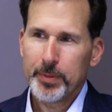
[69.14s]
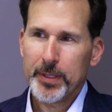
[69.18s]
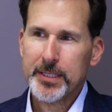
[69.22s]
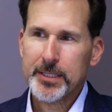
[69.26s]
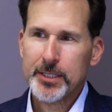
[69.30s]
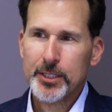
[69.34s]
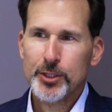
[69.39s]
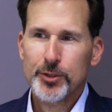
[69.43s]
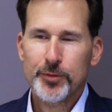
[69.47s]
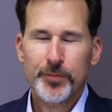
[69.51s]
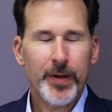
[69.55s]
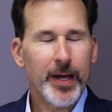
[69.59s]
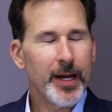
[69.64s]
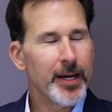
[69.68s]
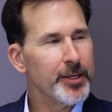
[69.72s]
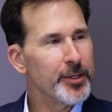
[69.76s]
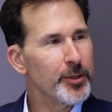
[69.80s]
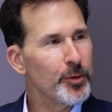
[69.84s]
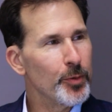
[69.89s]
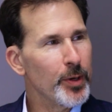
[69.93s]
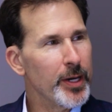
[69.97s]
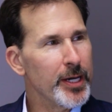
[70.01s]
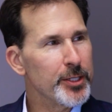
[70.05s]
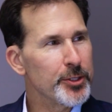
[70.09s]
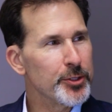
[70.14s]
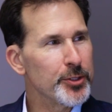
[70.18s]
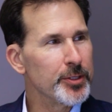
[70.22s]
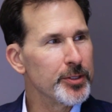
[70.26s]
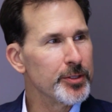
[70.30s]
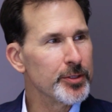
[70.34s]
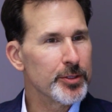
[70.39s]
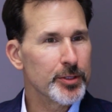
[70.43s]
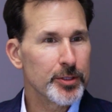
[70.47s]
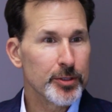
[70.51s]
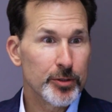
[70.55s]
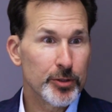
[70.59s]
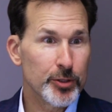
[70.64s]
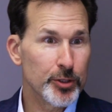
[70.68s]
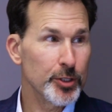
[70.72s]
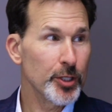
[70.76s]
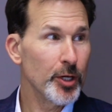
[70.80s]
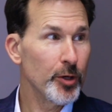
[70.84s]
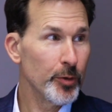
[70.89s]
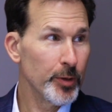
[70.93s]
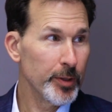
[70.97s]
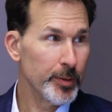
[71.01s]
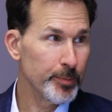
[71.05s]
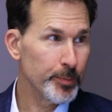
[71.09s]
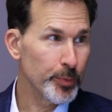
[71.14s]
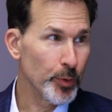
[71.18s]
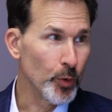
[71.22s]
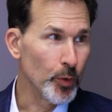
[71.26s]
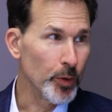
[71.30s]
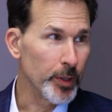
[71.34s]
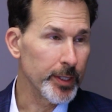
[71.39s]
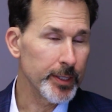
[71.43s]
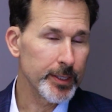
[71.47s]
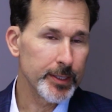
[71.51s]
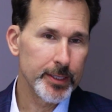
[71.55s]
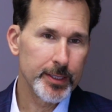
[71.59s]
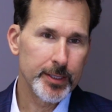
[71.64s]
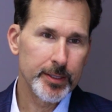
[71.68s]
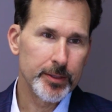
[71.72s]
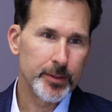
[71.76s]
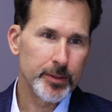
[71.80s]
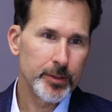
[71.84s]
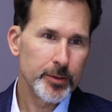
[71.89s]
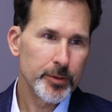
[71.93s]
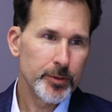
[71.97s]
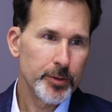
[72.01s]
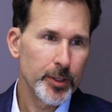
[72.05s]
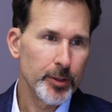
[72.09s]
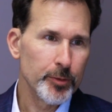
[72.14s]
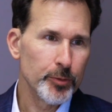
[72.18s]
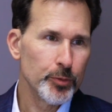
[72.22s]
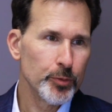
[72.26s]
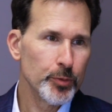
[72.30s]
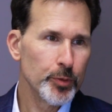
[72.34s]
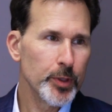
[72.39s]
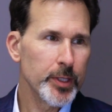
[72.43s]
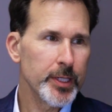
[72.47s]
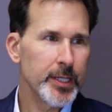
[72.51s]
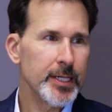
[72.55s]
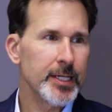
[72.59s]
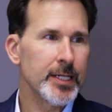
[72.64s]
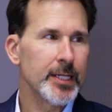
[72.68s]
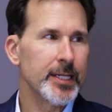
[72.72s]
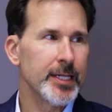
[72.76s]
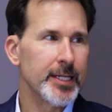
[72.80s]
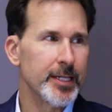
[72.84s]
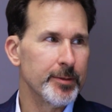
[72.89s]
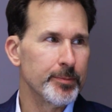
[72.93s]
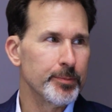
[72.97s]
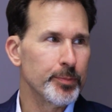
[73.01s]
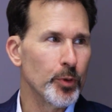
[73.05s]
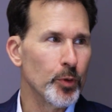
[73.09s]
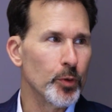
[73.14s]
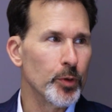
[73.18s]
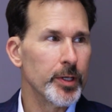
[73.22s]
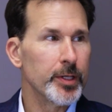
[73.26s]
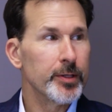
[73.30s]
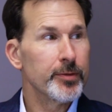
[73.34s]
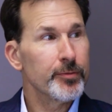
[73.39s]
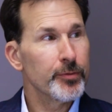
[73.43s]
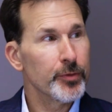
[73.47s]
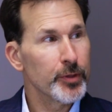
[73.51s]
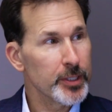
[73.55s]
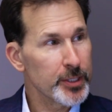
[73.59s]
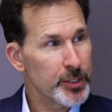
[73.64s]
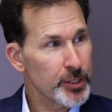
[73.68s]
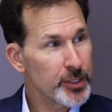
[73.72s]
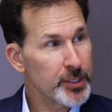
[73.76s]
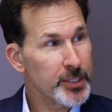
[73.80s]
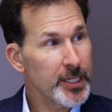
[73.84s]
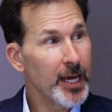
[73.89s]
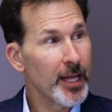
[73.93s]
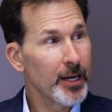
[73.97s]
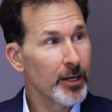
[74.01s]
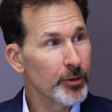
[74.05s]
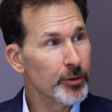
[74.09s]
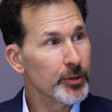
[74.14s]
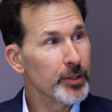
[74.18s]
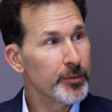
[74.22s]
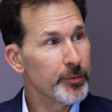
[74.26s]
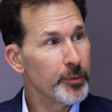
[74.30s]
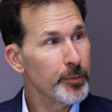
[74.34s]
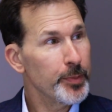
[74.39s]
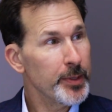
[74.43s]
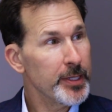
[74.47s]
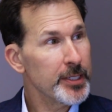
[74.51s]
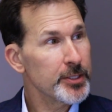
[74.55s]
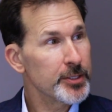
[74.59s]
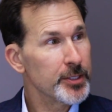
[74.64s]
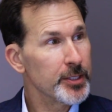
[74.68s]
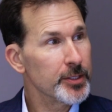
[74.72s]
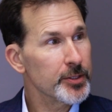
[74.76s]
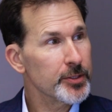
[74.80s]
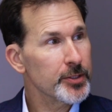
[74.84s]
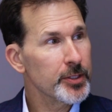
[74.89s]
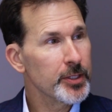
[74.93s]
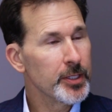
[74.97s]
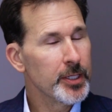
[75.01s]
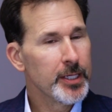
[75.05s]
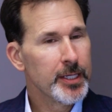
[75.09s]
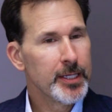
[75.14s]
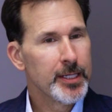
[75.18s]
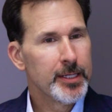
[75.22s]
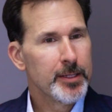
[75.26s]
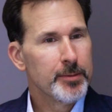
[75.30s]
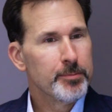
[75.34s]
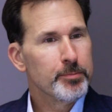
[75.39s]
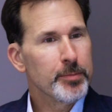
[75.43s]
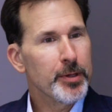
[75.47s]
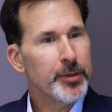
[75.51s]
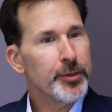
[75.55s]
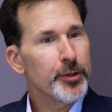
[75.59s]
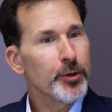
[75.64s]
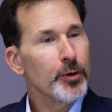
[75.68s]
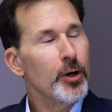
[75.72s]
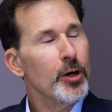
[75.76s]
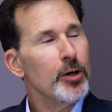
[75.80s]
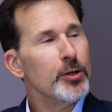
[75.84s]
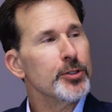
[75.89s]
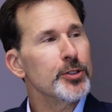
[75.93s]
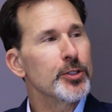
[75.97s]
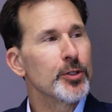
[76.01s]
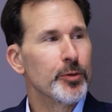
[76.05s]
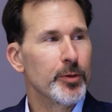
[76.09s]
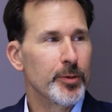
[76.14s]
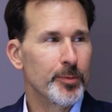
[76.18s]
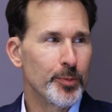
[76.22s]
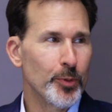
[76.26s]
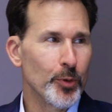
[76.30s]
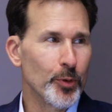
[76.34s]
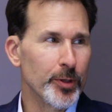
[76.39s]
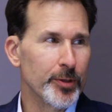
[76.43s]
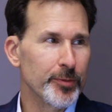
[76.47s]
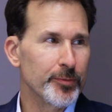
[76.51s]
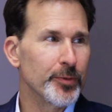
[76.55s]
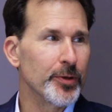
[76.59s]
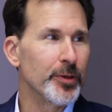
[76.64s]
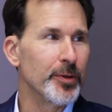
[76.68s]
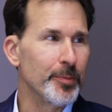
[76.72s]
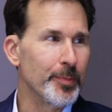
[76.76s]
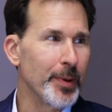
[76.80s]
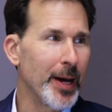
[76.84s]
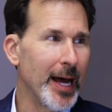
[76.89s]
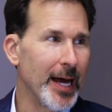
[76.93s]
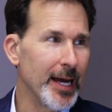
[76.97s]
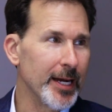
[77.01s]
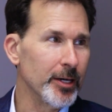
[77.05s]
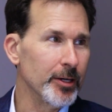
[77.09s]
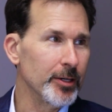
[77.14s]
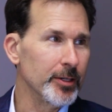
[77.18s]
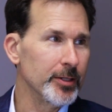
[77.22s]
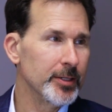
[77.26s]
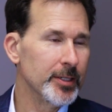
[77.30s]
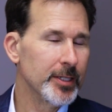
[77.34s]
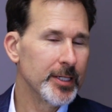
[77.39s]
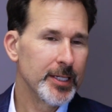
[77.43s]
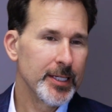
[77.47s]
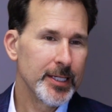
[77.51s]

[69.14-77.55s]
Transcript: Business valuations, so important. They're really important for a seller of a business, but they're also important for the buyer.